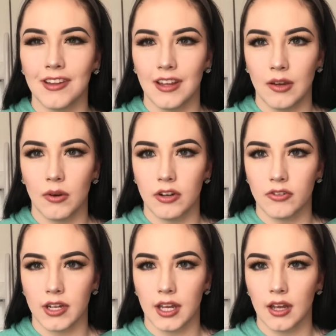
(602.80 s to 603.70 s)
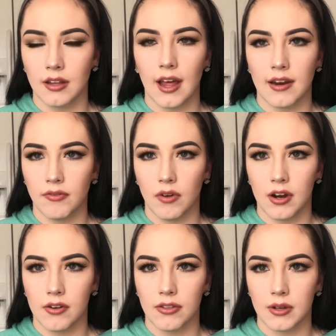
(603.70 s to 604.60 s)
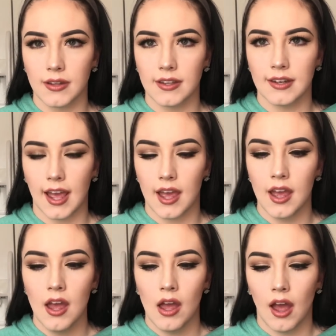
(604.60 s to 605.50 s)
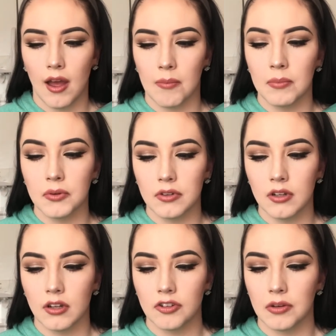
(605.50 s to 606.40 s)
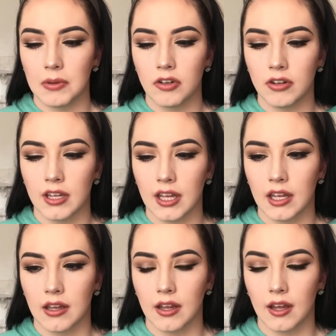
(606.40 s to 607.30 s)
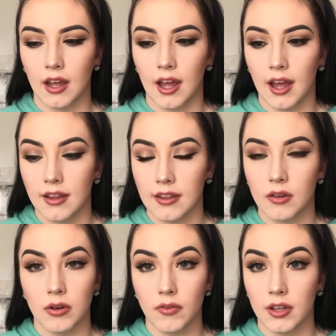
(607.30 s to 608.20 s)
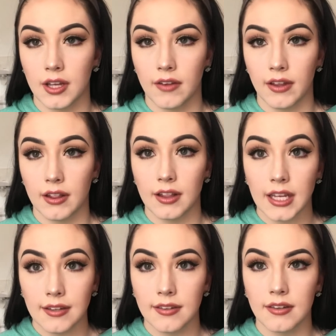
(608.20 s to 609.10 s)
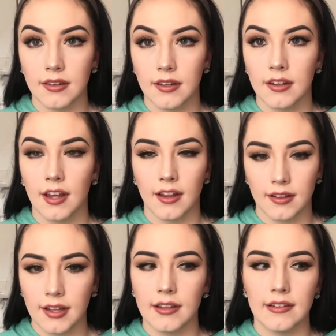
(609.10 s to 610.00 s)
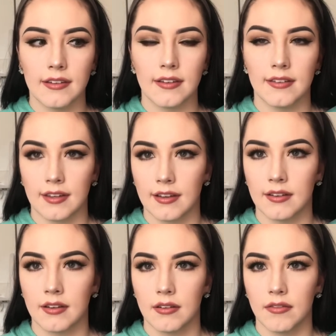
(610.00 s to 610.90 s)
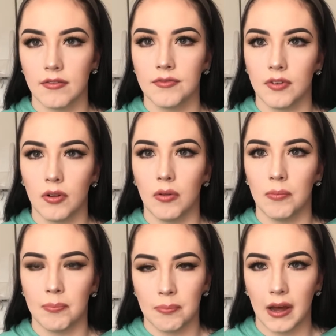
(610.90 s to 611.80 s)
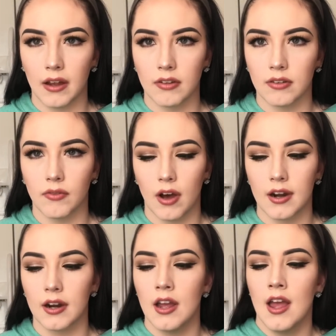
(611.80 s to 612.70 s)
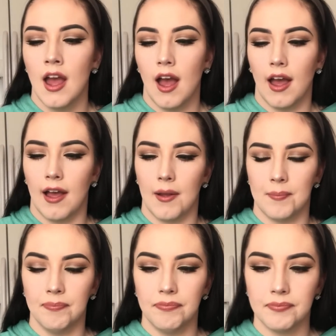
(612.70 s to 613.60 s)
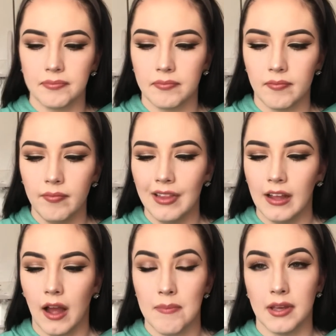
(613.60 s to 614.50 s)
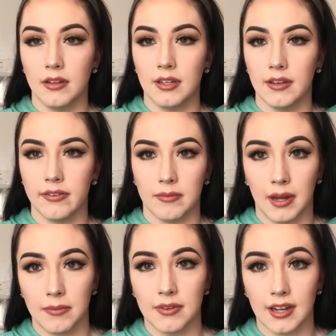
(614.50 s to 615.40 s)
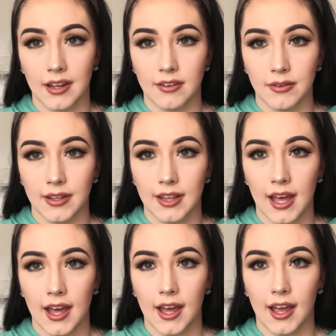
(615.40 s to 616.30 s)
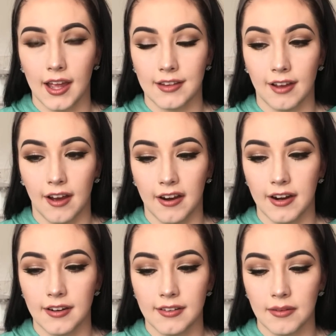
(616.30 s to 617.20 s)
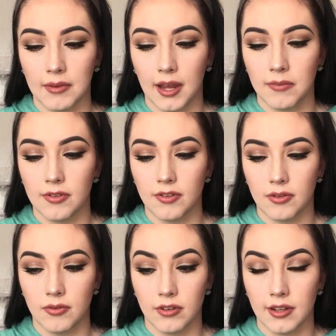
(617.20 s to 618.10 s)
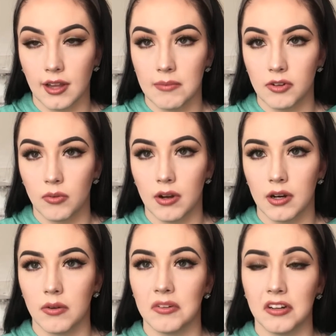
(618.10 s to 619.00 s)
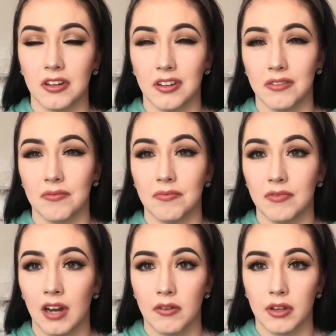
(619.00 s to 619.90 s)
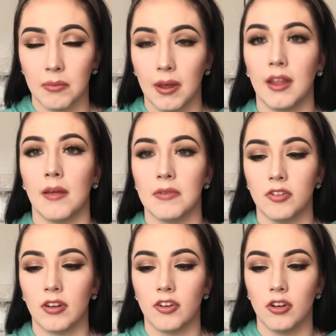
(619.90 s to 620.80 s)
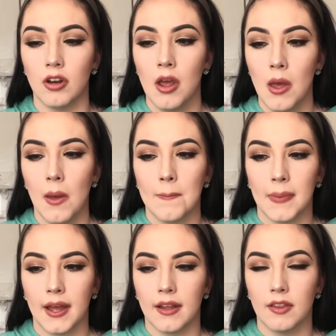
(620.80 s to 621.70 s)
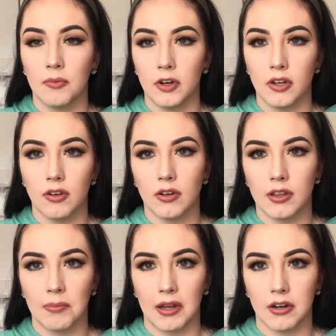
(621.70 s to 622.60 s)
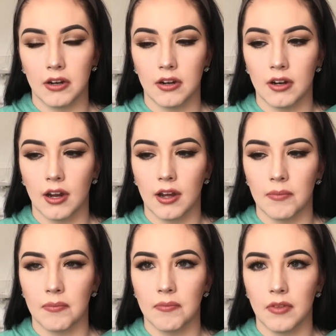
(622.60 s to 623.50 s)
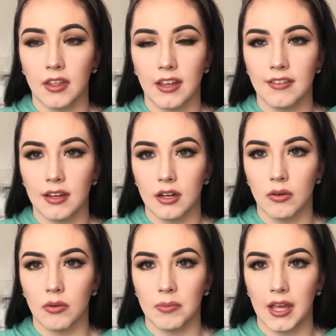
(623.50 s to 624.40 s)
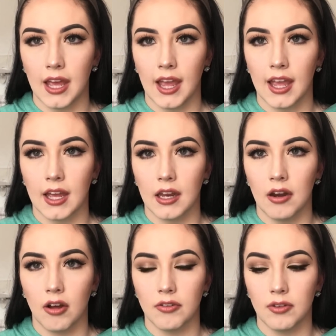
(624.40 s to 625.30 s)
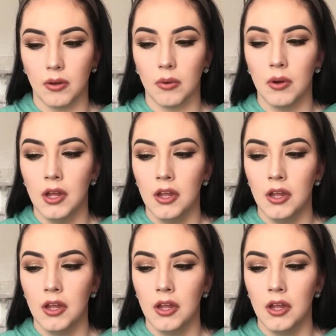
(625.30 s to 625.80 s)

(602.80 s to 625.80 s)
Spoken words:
that you are drinking a lot of water throughout the day. Most adults should be drinking the equivalent of at least 6 full bottles of water. I'm guilty of sometimes not doing that. It's hard sometimes to drink that much water when you're not really paying that much attention. But the more you do it, the better, the easier it will be, and also